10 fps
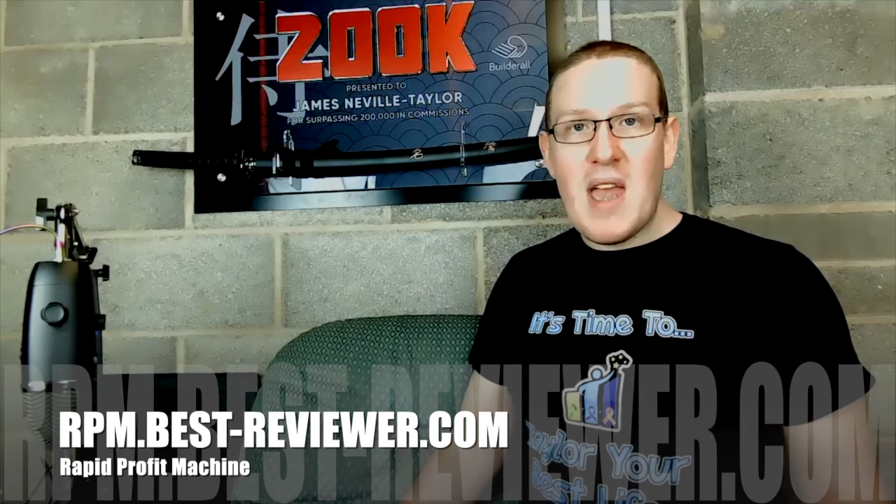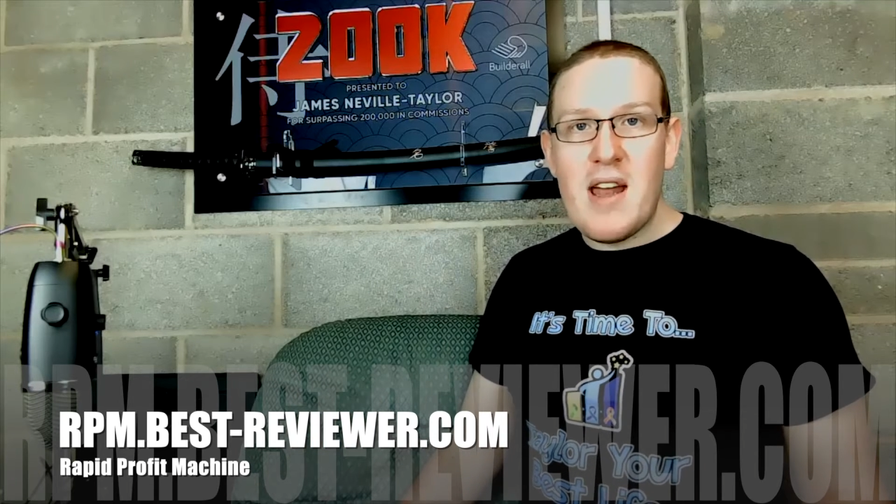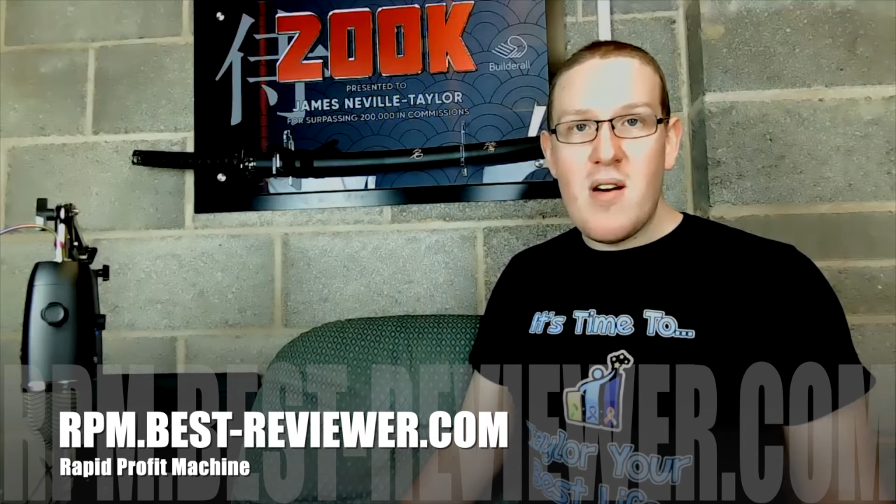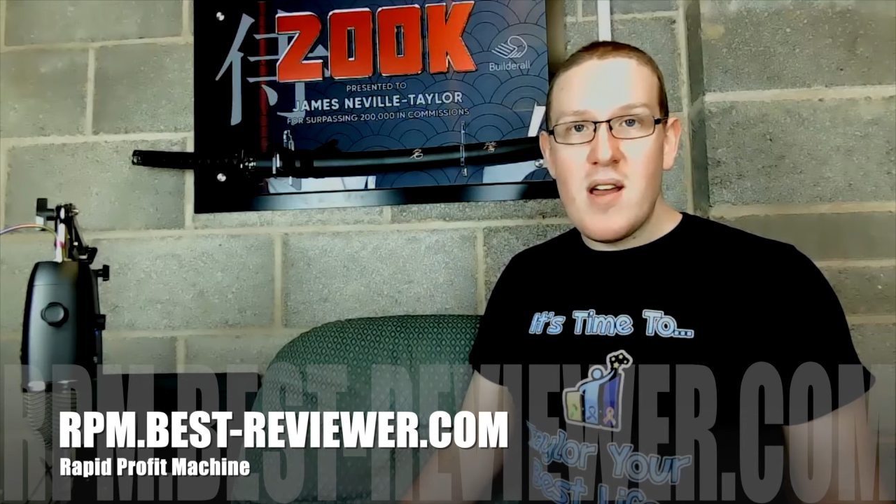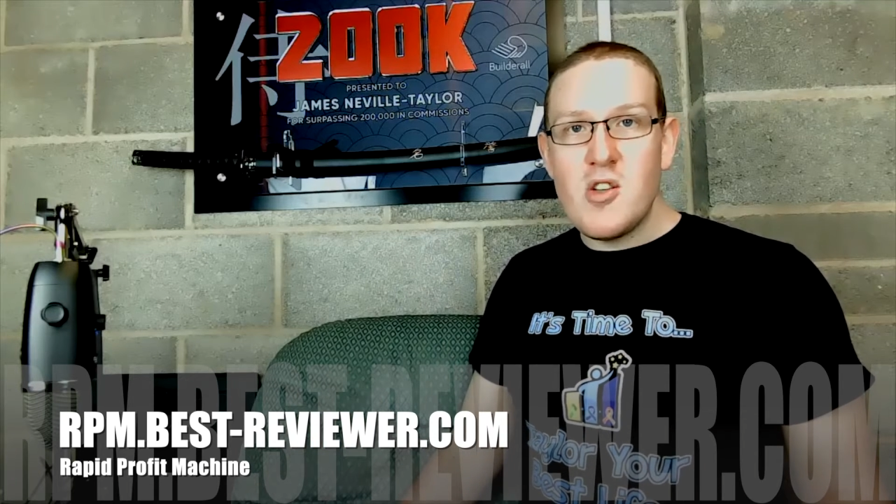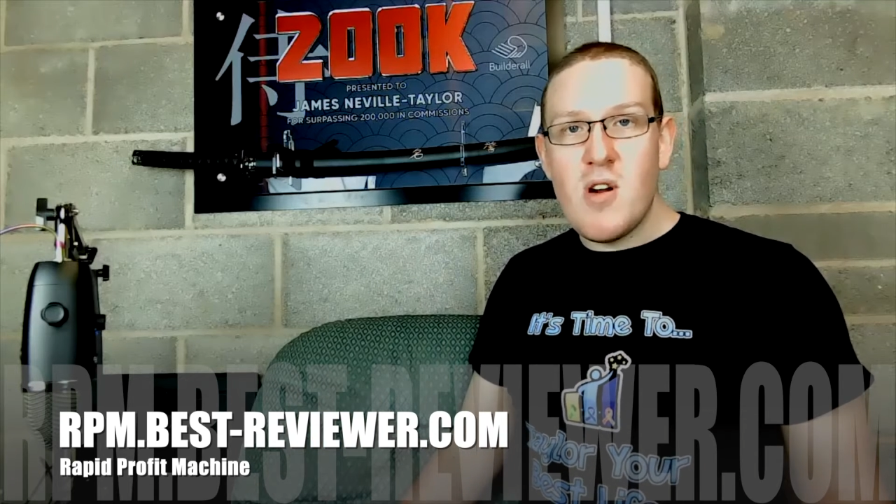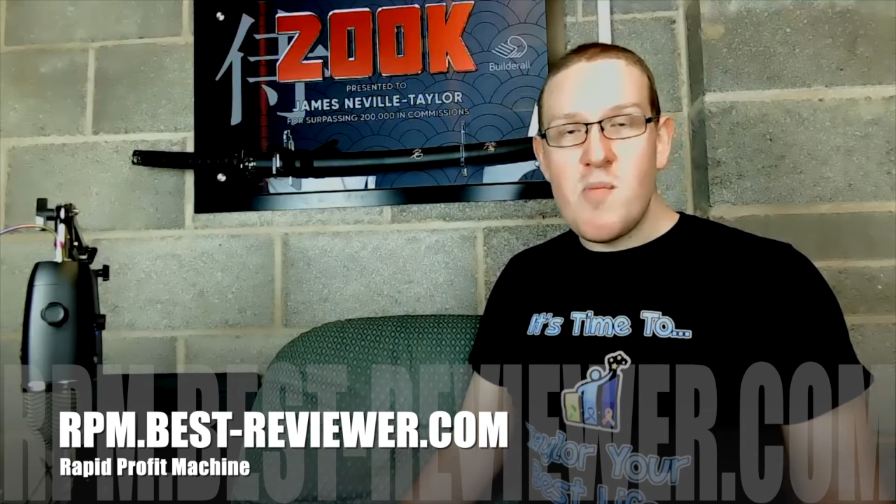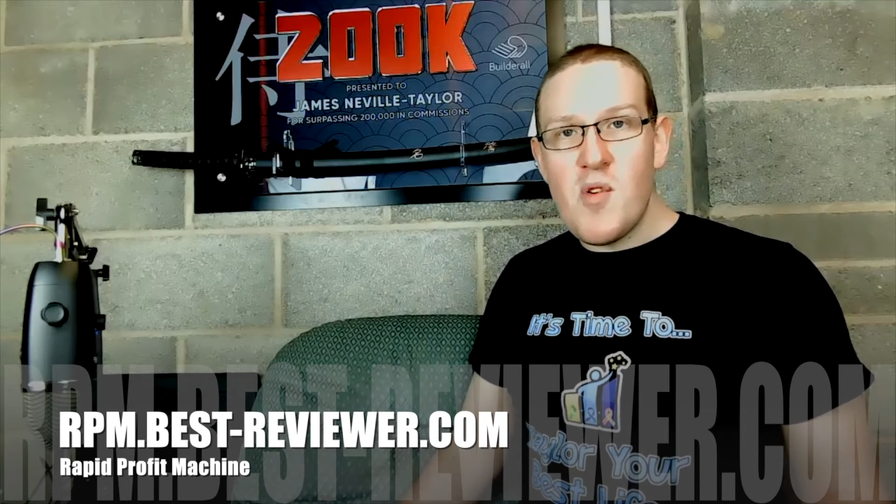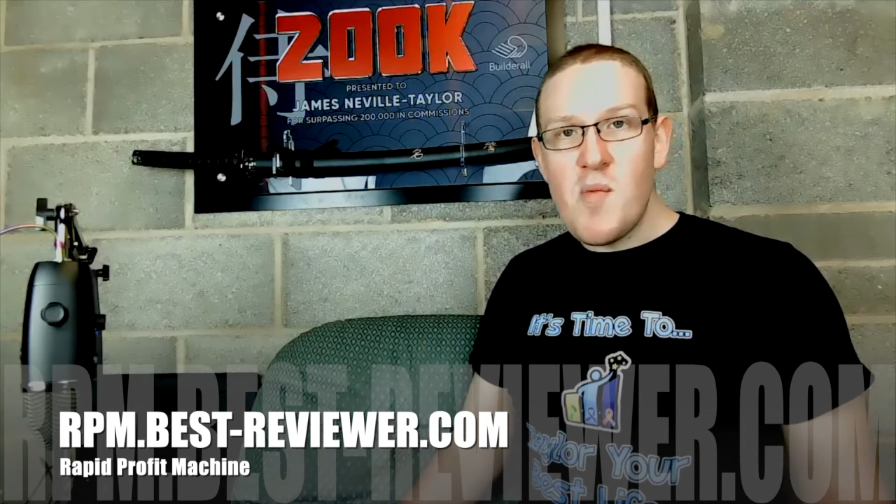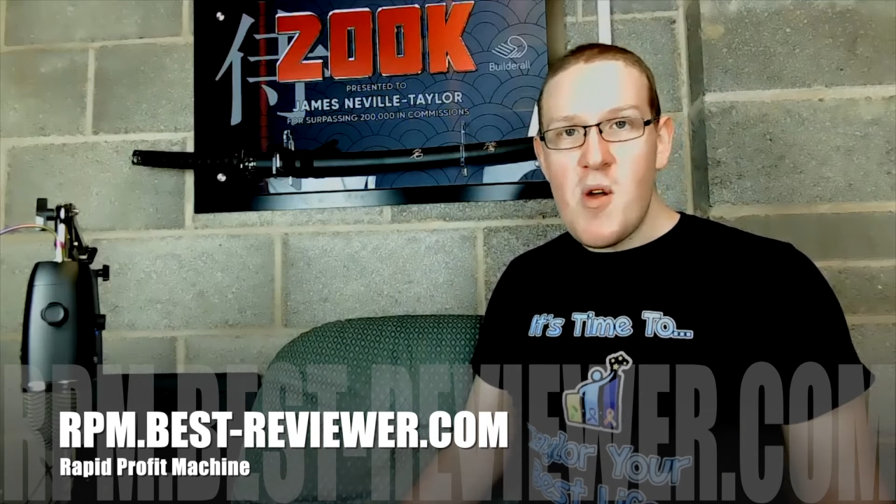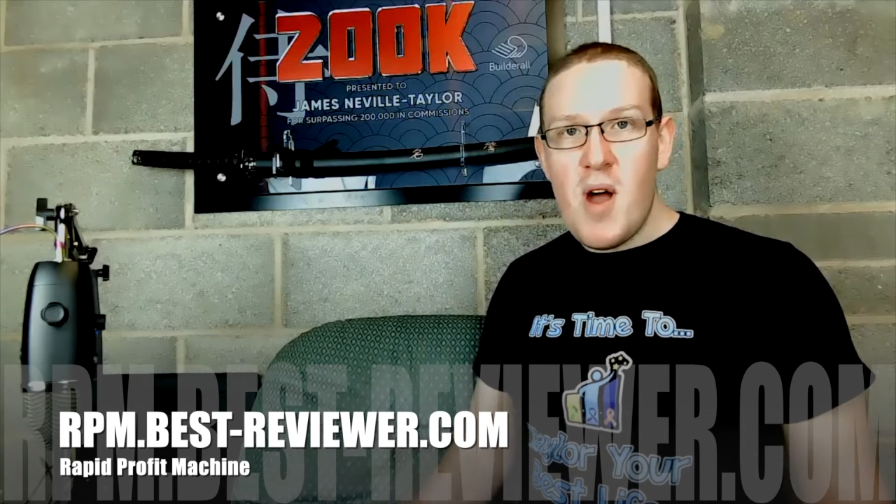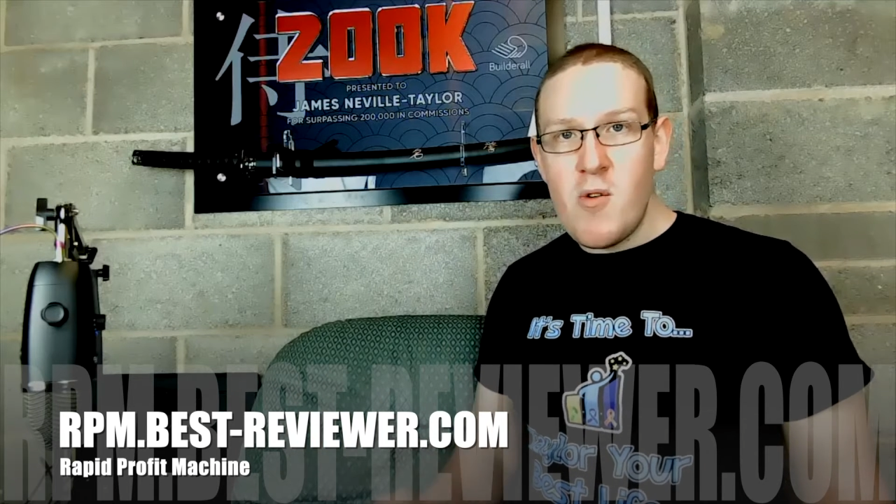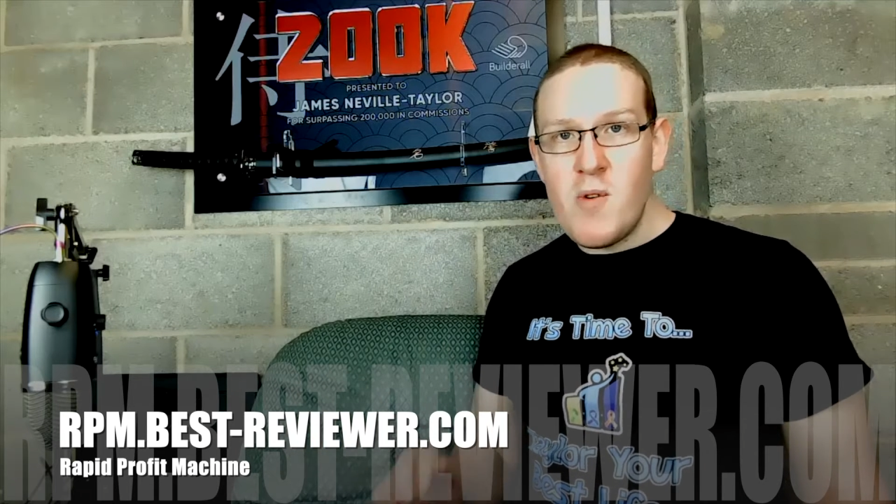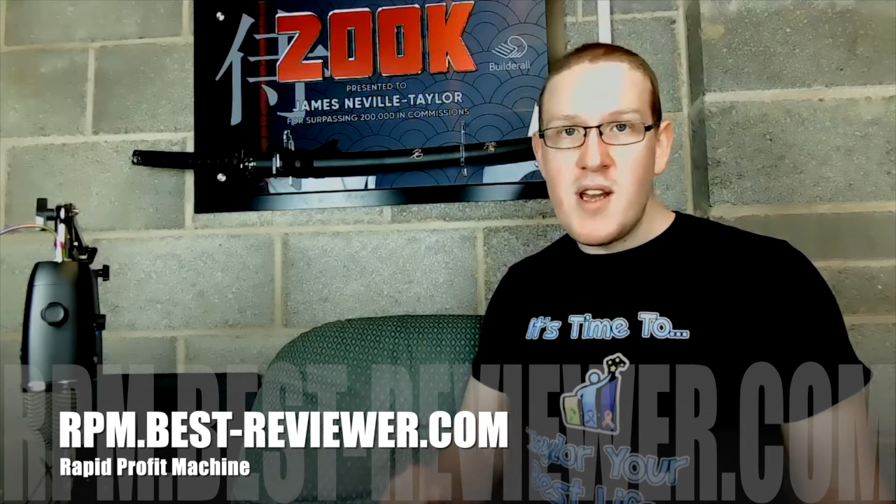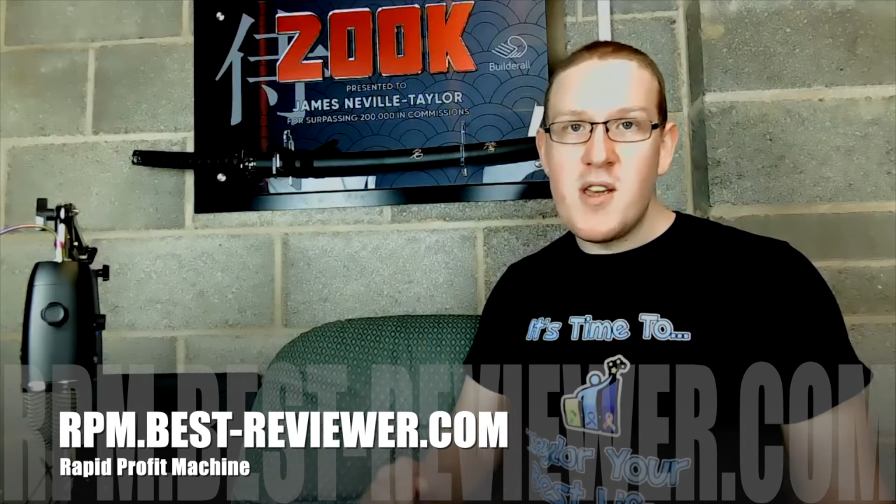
And I try and promote only